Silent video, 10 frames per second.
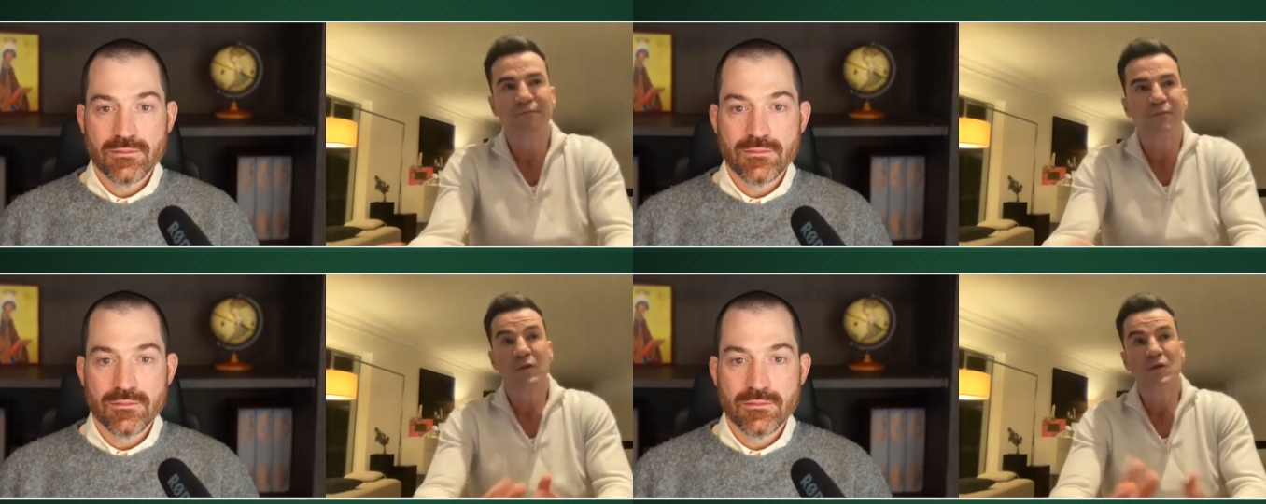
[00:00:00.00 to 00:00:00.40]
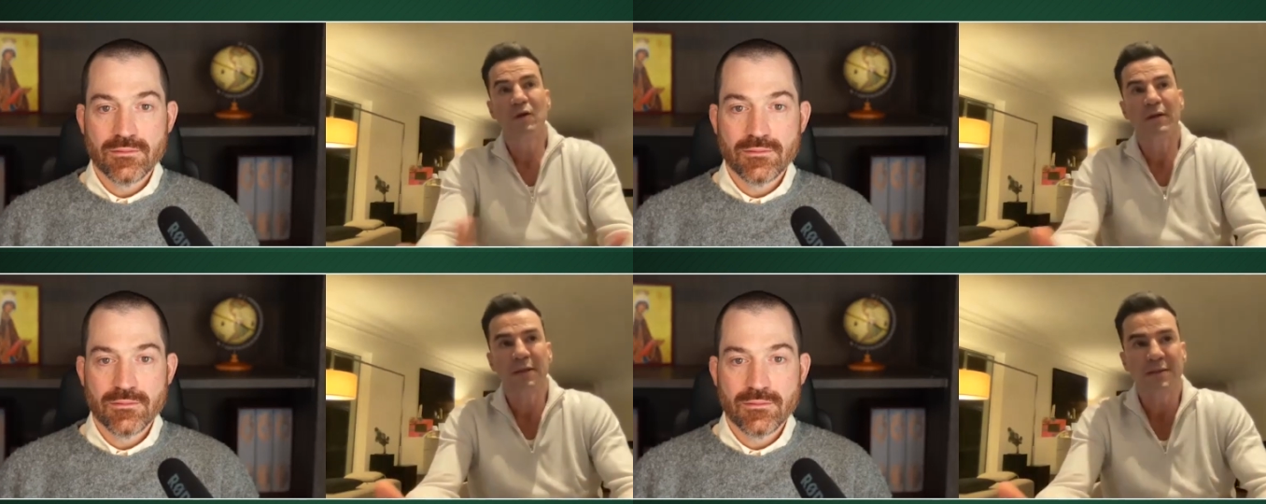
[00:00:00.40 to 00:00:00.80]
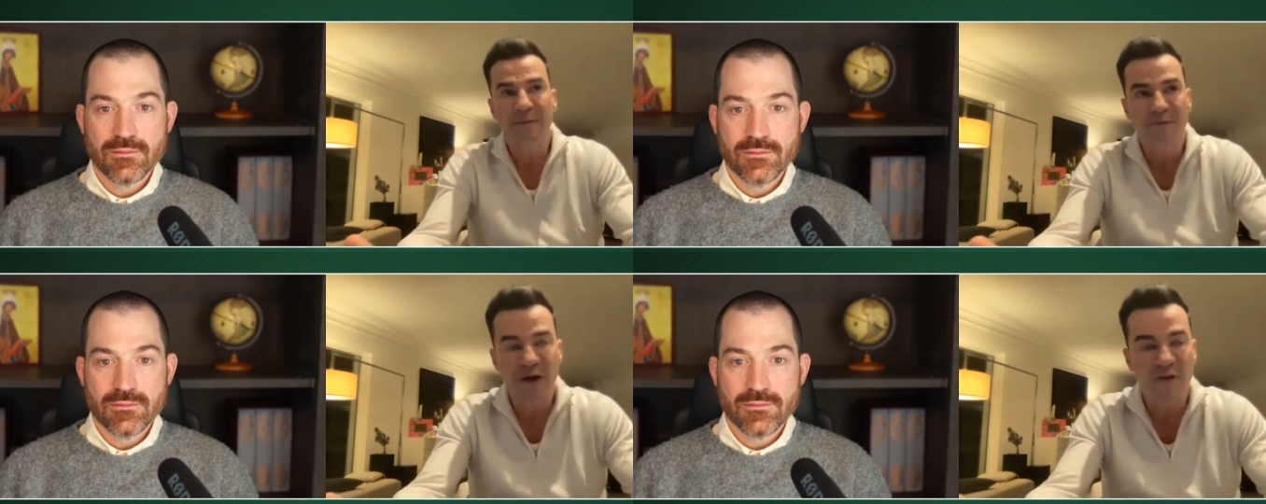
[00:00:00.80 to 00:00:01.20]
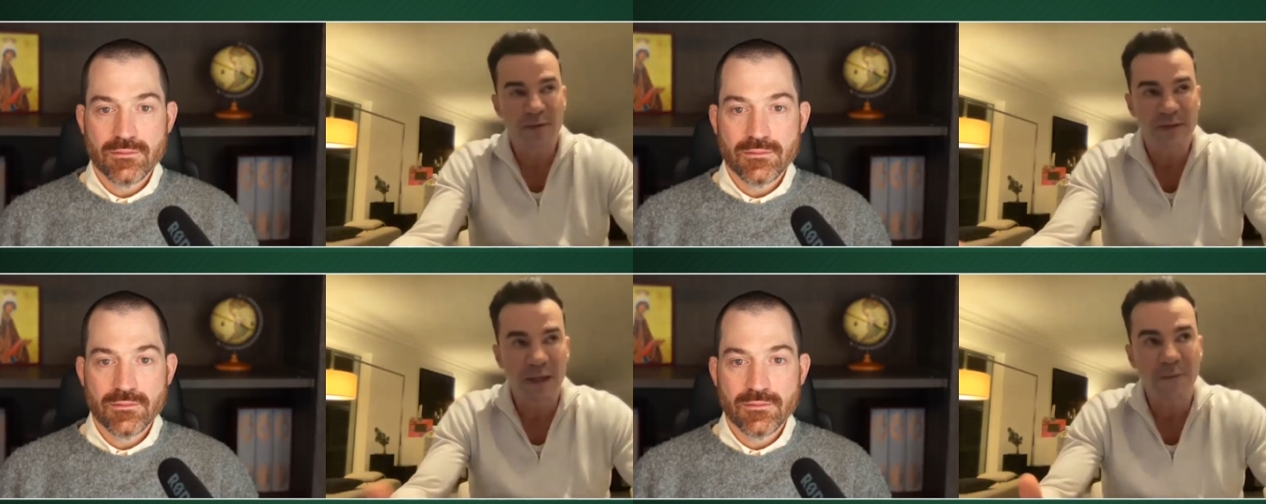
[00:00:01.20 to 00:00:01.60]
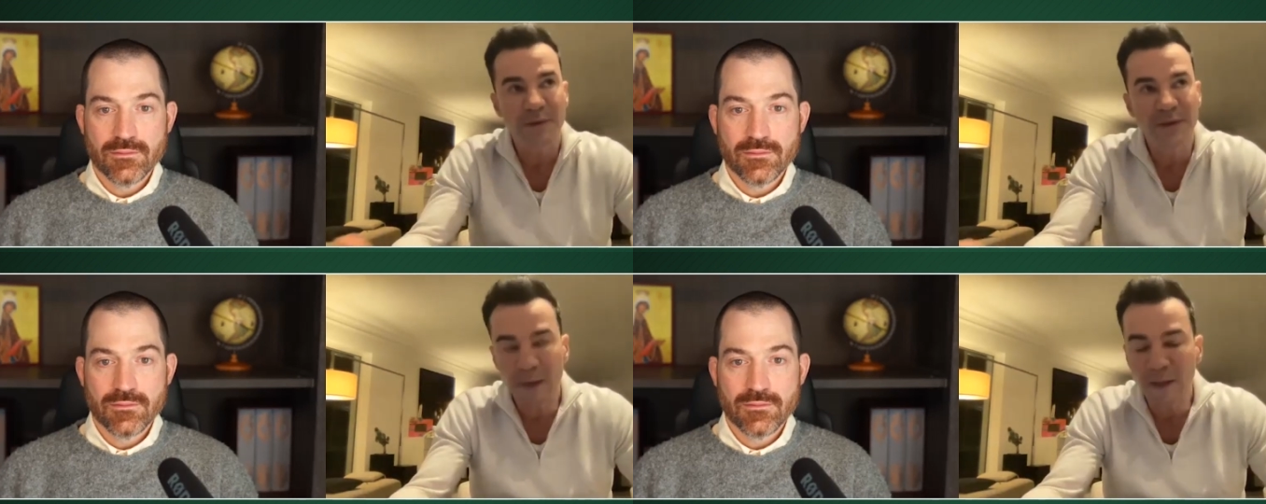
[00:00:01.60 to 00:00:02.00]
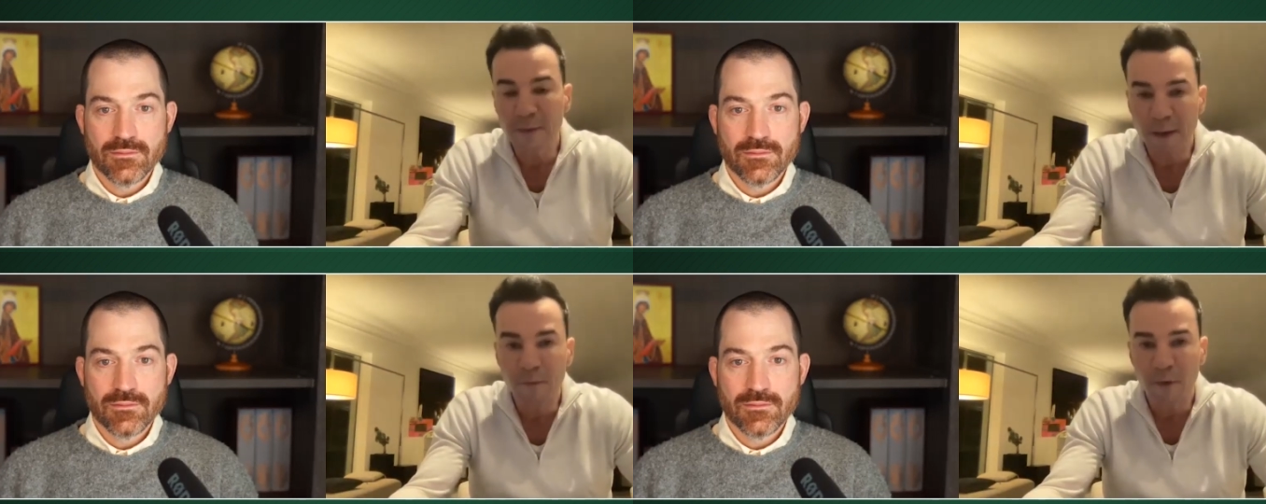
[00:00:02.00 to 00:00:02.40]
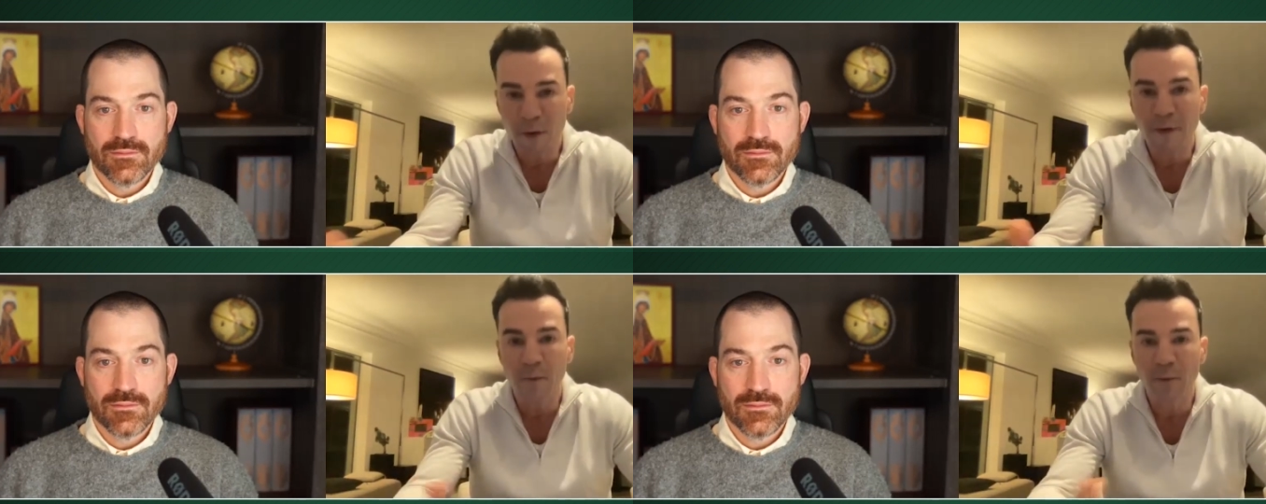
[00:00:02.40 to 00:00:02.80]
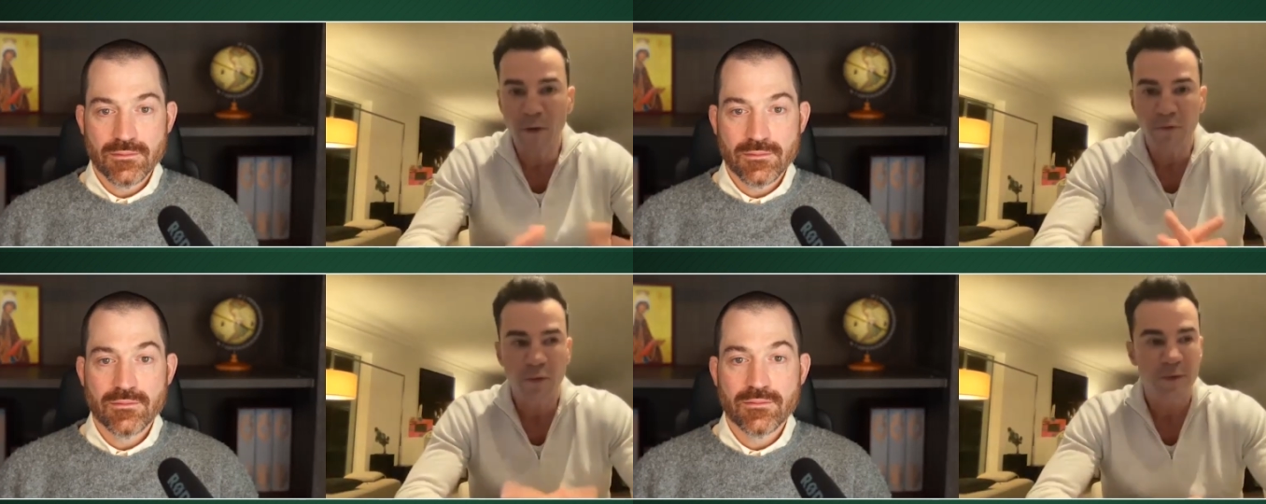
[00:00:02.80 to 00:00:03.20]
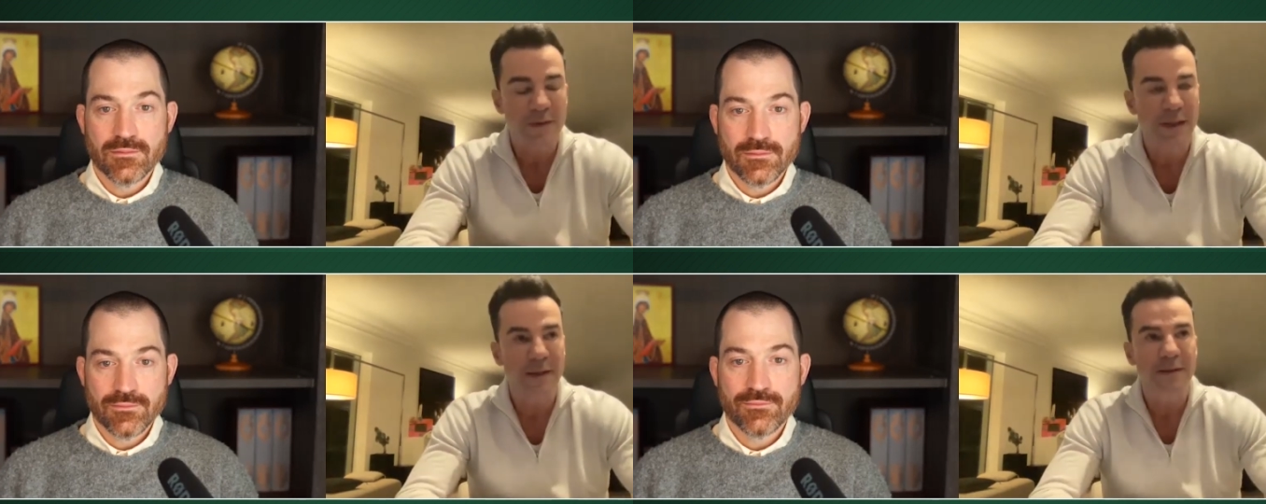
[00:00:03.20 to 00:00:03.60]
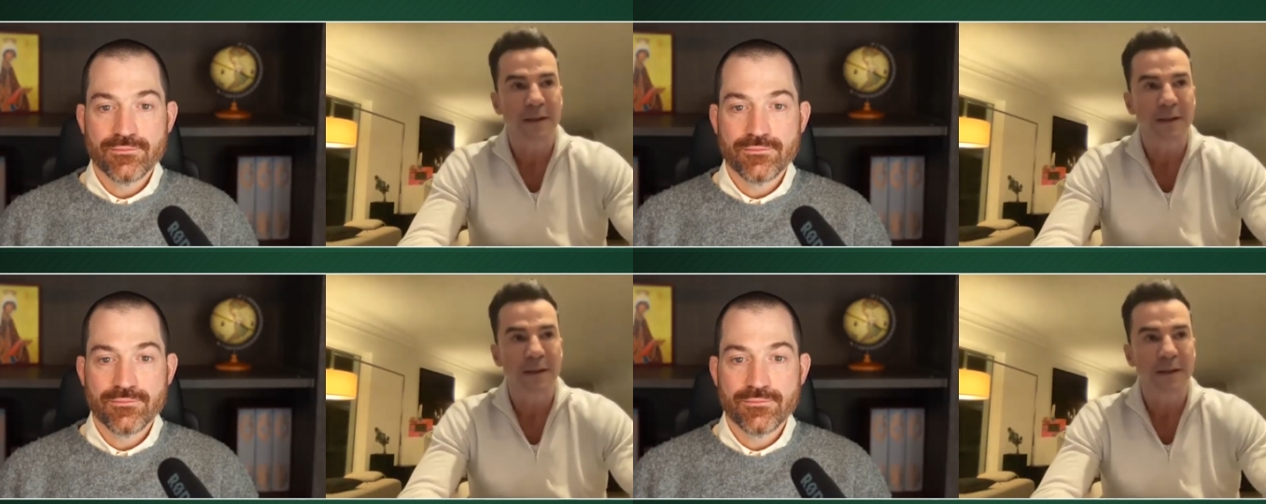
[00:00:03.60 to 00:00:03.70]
Speaker 1: certainly sub 5%, but typically around, around 1% or 2%.